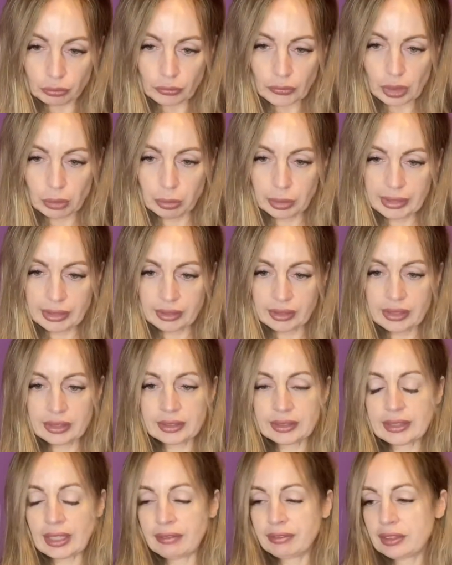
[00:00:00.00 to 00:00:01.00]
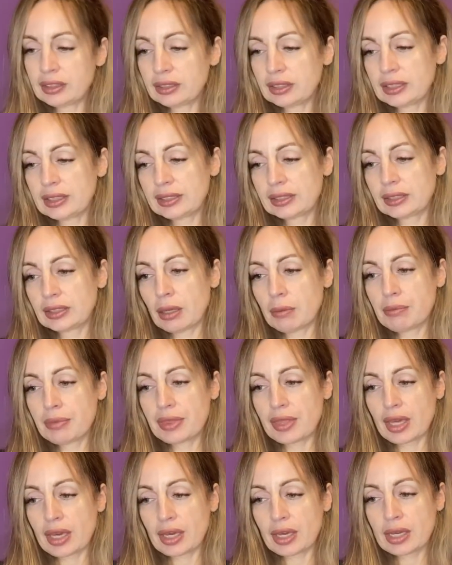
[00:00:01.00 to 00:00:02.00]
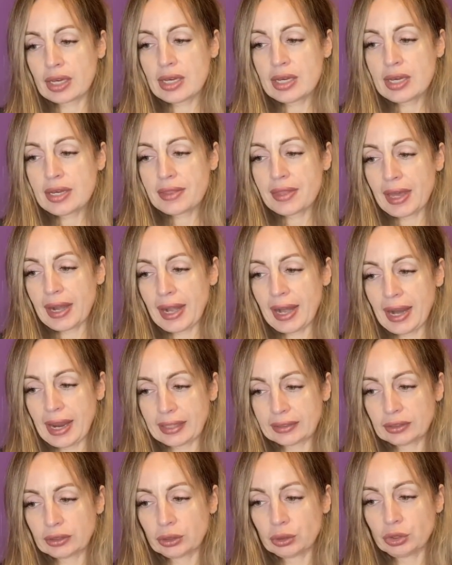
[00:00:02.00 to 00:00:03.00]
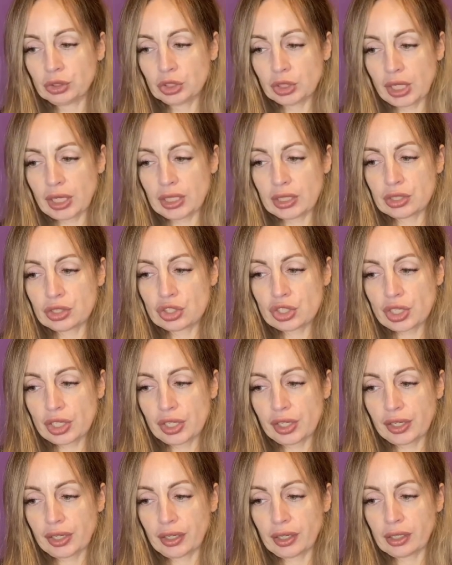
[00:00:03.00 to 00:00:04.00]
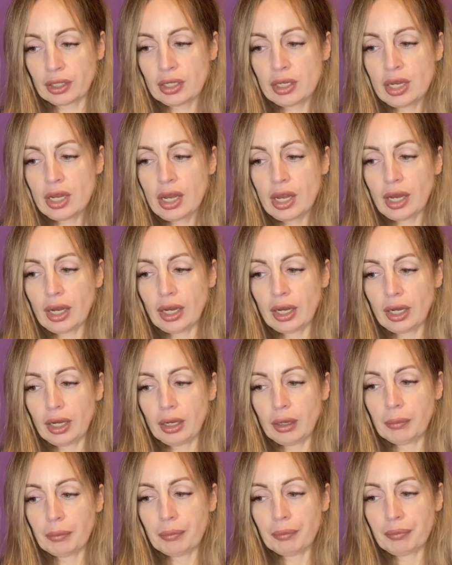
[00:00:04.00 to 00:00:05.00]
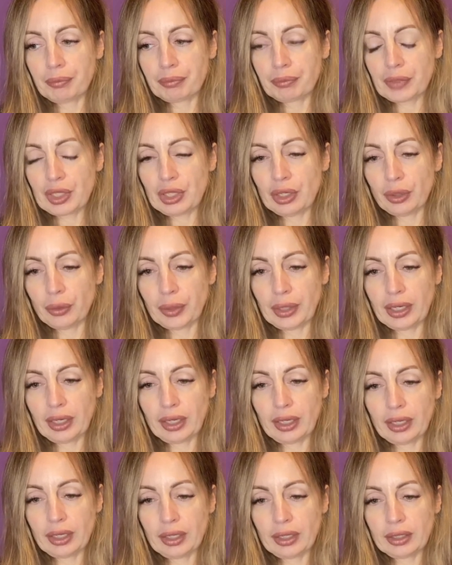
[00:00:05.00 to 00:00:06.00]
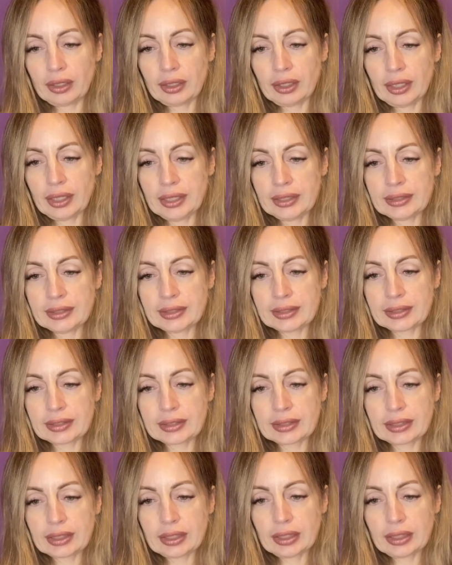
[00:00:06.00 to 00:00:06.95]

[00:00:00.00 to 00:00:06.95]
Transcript: but there is definitely something that has to change here. And it's